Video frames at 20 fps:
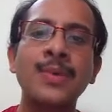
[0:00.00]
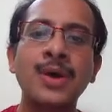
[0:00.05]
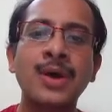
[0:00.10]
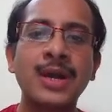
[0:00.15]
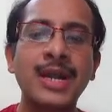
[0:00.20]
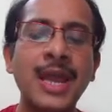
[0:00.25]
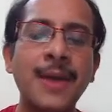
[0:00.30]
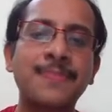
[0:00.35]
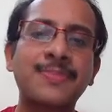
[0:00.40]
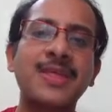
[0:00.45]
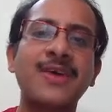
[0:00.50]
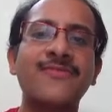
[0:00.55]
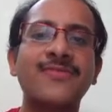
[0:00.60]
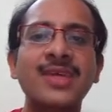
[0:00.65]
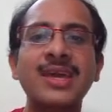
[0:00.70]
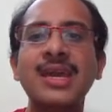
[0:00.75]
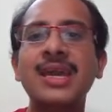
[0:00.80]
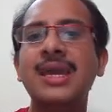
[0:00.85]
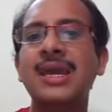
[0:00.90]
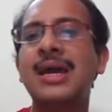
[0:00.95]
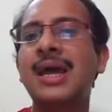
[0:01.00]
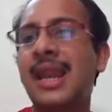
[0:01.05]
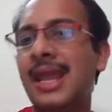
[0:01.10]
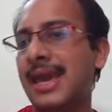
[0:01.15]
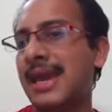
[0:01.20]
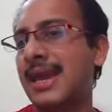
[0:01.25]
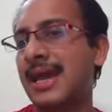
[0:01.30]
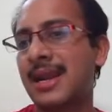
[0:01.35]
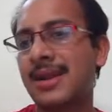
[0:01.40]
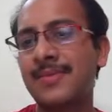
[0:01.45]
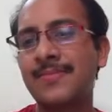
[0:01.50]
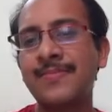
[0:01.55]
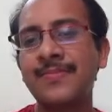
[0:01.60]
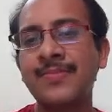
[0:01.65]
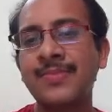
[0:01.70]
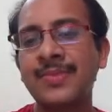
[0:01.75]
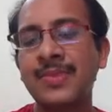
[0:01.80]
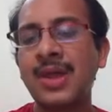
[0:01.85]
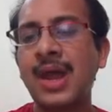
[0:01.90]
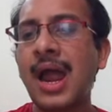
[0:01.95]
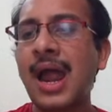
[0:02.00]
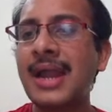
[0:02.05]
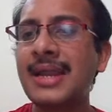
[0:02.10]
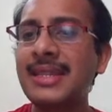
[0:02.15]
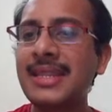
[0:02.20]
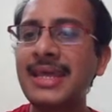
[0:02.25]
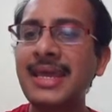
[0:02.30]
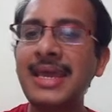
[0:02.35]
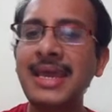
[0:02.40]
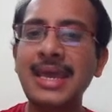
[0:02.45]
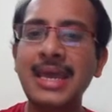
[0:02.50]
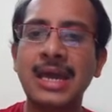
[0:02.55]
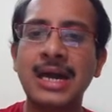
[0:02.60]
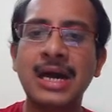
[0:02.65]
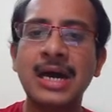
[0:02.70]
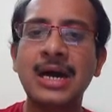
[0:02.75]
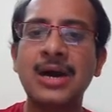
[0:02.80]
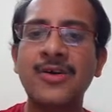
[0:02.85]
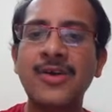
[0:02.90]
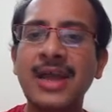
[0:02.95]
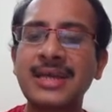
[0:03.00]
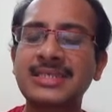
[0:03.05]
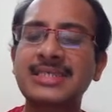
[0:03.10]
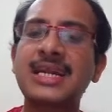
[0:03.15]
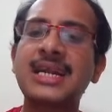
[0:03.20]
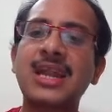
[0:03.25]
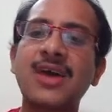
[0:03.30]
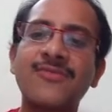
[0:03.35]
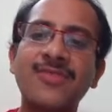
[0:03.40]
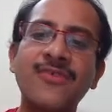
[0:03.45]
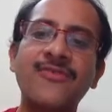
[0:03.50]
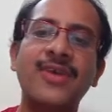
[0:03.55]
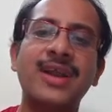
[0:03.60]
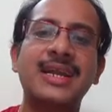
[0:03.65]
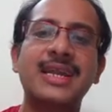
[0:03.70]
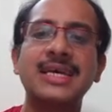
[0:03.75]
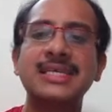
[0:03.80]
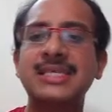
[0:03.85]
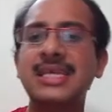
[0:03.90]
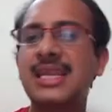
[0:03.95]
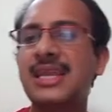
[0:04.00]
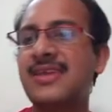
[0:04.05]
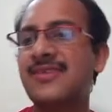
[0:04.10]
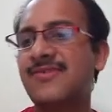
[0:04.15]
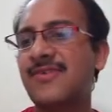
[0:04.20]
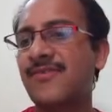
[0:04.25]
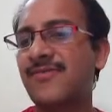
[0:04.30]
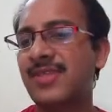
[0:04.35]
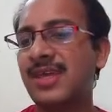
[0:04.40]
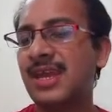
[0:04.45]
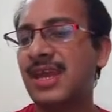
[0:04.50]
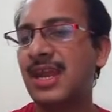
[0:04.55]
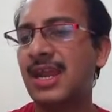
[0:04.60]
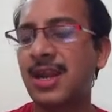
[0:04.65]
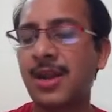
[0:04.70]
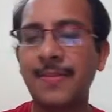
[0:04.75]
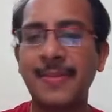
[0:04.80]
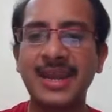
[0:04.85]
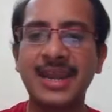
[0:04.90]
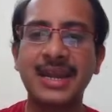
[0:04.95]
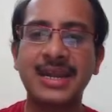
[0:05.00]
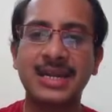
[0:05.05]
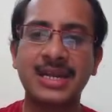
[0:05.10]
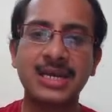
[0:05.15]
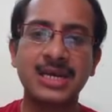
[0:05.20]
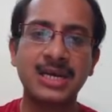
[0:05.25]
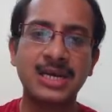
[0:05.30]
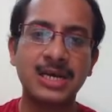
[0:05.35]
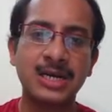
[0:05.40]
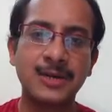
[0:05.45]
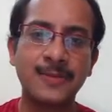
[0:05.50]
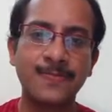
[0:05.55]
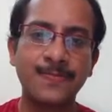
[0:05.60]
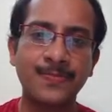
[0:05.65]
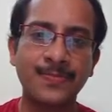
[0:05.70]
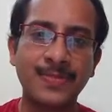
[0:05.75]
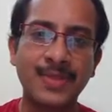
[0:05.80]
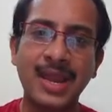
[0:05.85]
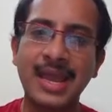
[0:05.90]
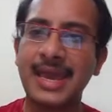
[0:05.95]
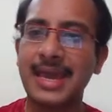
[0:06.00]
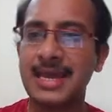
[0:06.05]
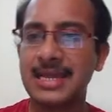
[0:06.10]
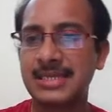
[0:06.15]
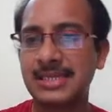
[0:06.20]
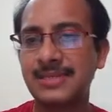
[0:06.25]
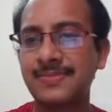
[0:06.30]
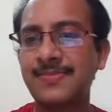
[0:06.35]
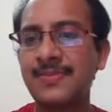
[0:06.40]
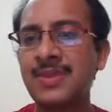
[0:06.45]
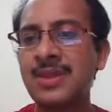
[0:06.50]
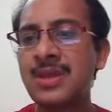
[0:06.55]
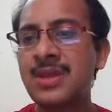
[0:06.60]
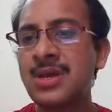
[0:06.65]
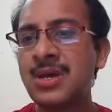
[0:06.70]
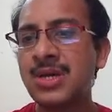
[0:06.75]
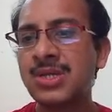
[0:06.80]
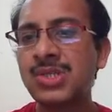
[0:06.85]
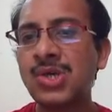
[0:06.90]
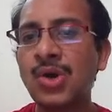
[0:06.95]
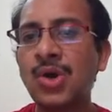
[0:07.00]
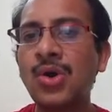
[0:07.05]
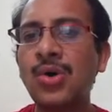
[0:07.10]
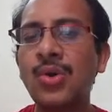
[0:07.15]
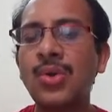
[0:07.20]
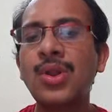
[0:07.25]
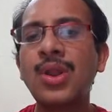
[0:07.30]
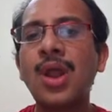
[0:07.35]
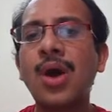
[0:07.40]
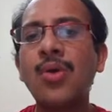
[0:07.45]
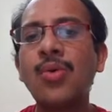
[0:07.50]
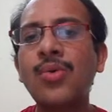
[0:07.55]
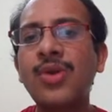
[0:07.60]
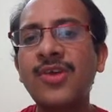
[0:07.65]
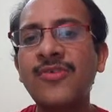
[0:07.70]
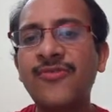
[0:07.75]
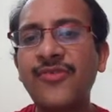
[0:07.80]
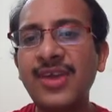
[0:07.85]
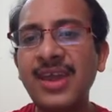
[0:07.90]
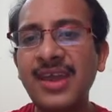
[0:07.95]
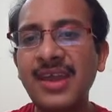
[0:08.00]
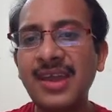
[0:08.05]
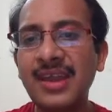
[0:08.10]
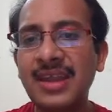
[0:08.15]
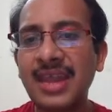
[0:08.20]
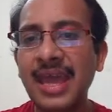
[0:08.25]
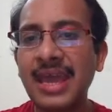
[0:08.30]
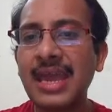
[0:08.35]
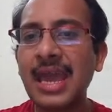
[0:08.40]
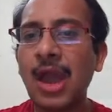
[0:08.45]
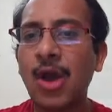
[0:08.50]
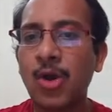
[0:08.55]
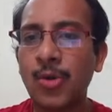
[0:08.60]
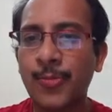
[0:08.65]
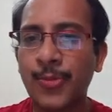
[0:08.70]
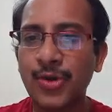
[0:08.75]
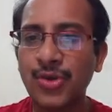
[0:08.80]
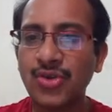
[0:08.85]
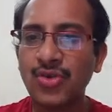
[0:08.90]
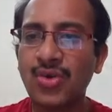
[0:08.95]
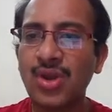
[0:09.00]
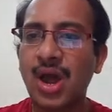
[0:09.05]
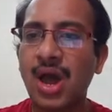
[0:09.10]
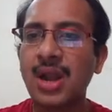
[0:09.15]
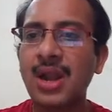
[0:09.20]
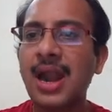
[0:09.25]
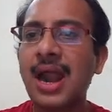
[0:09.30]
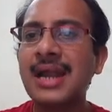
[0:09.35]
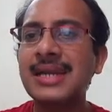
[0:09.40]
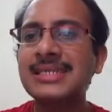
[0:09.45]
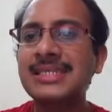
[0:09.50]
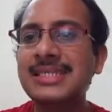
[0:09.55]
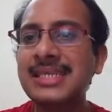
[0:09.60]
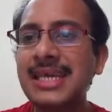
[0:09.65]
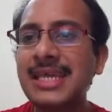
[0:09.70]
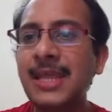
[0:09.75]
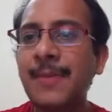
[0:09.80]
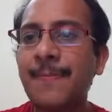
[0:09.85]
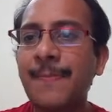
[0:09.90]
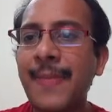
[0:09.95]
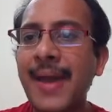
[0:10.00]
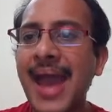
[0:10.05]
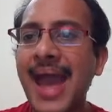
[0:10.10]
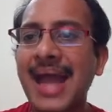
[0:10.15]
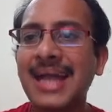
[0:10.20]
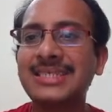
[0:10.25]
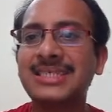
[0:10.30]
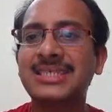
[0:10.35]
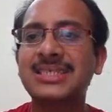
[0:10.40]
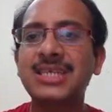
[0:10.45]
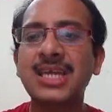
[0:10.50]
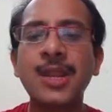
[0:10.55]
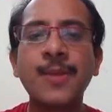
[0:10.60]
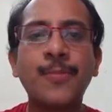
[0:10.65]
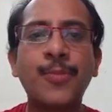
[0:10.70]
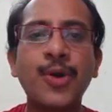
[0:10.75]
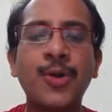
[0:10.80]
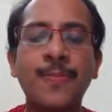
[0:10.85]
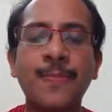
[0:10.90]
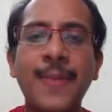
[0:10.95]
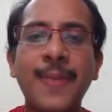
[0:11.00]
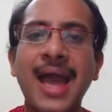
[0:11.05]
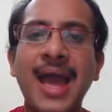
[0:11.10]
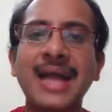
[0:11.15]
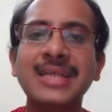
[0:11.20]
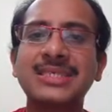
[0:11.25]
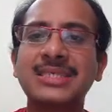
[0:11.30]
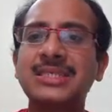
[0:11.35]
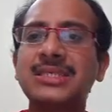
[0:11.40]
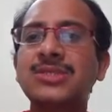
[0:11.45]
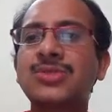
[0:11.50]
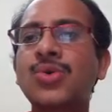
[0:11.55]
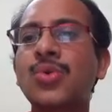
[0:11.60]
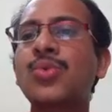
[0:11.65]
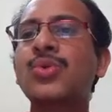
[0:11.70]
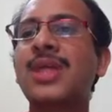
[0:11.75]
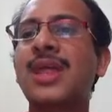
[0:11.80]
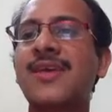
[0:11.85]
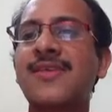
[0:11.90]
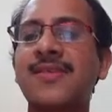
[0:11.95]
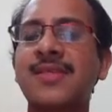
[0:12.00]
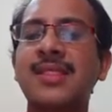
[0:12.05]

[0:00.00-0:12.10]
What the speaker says: depth of the layer and the extent of the filters in each of the intermediate layers. So now if we take an output neuron and see the input patch through the